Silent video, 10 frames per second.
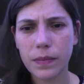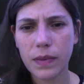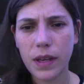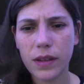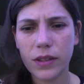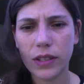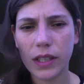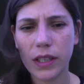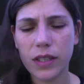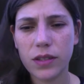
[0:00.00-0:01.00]
The
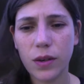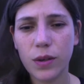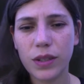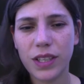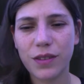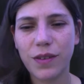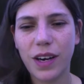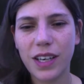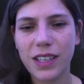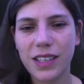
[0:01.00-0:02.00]
internet is old as
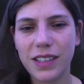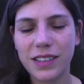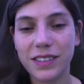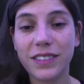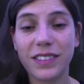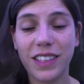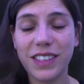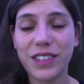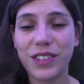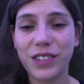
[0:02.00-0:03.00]
fuck.
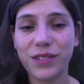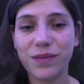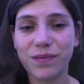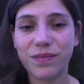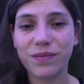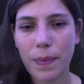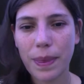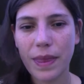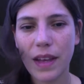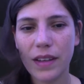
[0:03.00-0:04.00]
That's true.
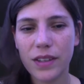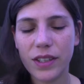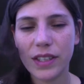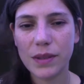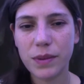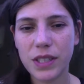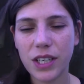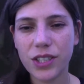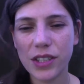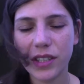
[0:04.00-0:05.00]
The internet is
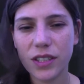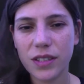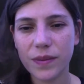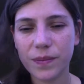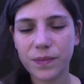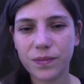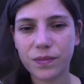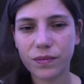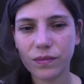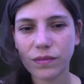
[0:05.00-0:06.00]
possessions.
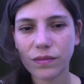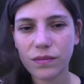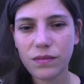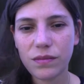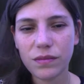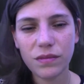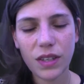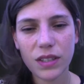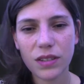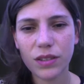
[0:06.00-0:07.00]

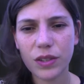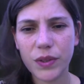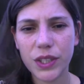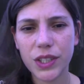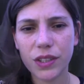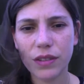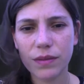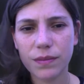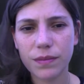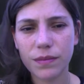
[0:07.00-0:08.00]
That's controversial.
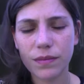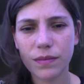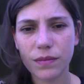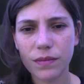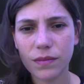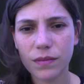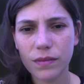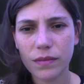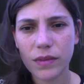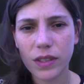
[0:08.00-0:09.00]

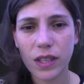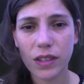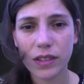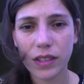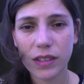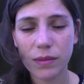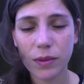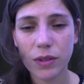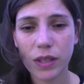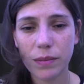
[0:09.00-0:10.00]
Because the internet is
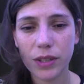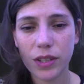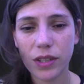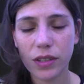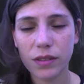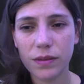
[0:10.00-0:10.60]
mostly immaterial.